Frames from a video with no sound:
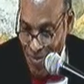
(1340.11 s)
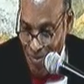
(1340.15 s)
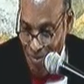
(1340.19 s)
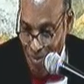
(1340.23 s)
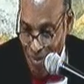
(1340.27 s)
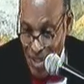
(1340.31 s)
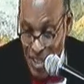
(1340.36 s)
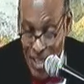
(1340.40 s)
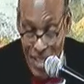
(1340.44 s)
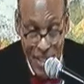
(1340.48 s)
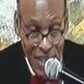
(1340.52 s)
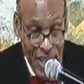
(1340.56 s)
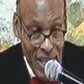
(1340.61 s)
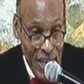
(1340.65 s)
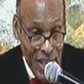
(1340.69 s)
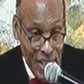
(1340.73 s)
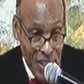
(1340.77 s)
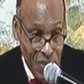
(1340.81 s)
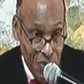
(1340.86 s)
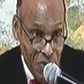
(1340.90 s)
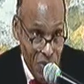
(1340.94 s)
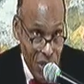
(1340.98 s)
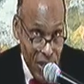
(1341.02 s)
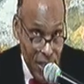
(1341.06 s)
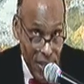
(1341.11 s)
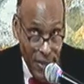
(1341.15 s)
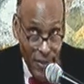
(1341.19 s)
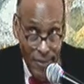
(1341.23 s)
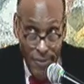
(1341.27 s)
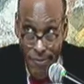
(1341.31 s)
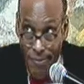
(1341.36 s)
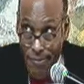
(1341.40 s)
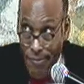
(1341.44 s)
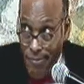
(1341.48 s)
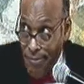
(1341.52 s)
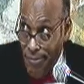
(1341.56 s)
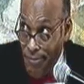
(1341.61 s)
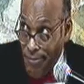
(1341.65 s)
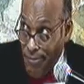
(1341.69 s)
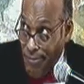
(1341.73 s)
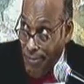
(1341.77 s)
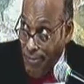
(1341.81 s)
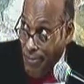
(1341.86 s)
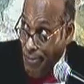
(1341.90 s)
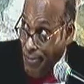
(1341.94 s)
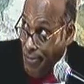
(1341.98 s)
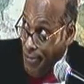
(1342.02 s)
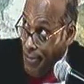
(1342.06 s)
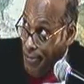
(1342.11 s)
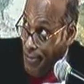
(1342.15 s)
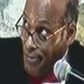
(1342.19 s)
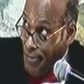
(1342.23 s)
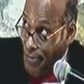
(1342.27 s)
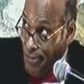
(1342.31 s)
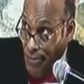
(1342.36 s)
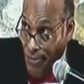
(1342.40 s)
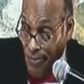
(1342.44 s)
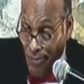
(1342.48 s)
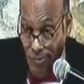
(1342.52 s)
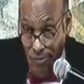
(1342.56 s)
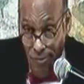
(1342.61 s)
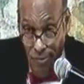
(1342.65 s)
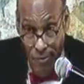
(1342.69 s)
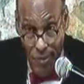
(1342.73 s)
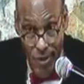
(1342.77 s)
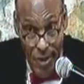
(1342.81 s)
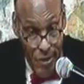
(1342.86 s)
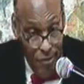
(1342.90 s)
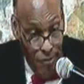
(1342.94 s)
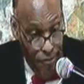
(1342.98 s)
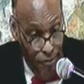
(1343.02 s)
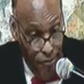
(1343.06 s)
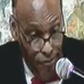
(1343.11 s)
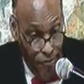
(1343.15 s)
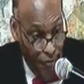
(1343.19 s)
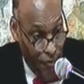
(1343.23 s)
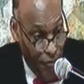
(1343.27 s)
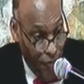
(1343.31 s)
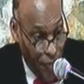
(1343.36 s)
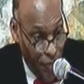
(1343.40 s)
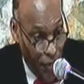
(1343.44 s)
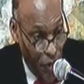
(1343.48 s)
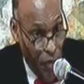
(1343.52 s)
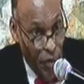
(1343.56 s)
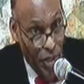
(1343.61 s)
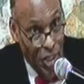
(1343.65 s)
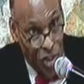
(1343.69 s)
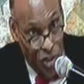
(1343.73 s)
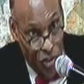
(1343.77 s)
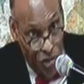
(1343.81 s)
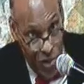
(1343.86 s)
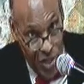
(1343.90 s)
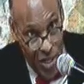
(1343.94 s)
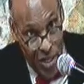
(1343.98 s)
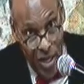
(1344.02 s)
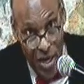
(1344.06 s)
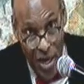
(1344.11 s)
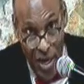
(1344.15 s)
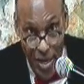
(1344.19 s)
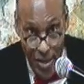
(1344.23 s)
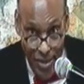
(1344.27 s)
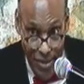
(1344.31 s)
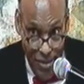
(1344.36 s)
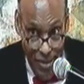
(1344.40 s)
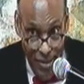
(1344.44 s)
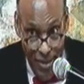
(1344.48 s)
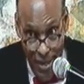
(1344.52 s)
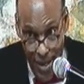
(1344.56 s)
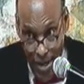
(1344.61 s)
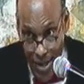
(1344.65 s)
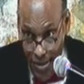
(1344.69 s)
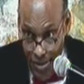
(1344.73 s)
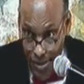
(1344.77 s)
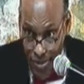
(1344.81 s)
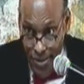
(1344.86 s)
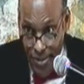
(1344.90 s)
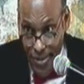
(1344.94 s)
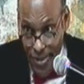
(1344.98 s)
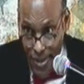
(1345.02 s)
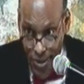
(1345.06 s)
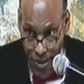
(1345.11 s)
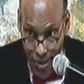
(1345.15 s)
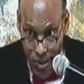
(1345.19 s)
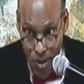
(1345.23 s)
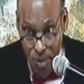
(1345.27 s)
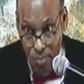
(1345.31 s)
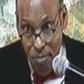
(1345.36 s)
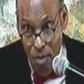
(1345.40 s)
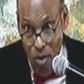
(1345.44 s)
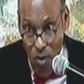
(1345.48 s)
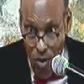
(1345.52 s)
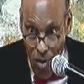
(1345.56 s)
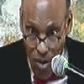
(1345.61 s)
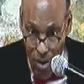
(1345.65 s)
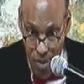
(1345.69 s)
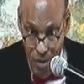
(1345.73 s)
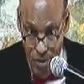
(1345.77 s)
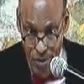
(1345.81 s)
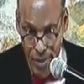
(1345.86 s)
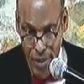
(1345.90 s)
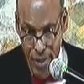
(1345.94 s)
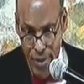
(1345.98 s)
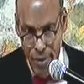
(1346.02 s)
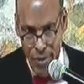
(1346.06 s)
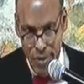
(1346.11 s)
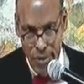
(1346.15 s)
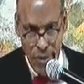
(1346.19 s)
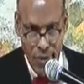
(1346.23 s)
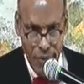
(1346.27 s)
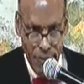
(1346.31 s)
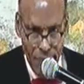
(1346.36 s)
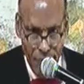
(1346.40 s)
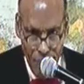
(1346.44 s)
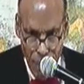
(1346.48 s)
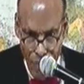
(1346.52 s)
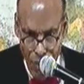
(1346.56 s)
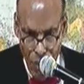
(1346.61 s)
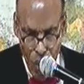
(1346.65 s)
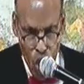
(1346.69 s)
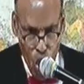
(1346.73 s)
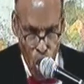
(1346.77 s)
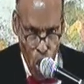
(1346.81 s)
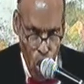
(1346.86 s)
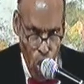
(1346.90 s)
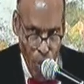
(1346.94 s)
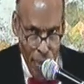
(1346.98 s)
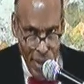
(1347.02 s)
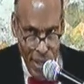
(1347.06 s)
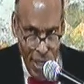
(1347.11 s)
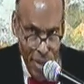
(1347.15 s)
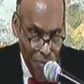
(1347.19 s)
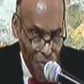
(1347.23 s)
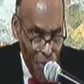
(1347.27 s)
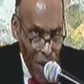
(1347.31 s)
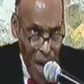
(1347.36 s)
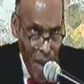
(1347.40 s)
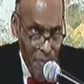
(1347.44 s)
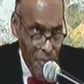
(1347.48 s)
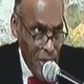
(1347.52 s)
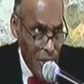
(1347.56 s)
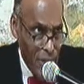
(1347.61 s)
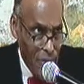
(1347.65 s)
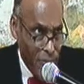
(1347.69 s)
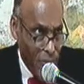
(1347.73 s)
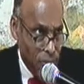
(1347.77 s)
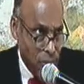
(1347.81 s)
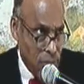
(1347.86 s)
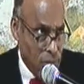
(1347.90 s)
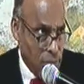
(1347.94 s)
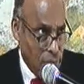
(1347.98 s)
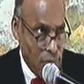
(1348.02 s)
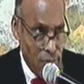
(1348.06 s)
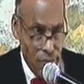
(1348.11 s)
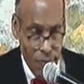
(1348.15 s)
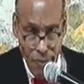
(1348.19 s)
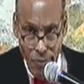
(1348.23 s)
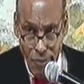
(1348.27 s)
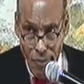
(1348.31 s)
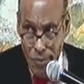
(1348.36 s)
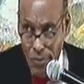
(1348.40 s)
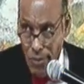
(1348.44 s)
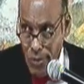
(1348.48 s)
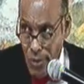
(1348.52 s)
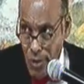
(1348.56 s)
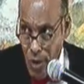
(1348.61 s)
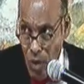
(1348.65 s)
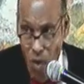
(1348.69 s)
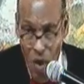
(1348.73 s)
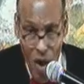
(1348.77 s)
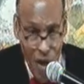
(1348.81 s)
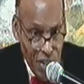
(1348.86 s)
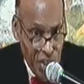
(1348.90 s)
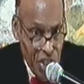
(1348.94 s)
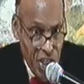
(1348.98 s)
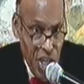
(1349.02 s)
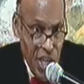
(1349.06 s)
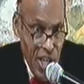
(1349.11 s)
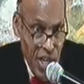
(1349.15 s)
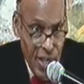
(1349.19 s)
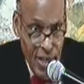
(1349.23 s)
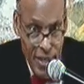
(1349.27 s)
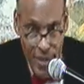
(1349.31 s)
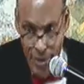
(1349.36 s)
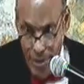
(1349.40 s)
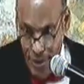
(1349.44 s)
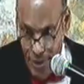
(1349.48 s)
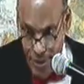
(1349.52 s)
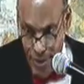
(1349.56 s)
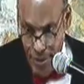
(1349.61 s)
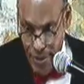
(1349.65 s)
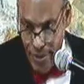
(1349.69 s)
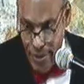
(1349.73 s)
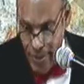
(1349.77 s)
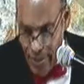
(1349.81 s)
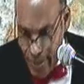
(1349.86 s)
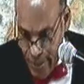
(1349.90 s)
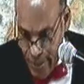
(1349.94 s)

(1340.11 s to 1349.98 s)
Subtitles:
This country was, what, $30 trillion in debt? Who knows, or more? Who knows? Globally, probably quadrillion.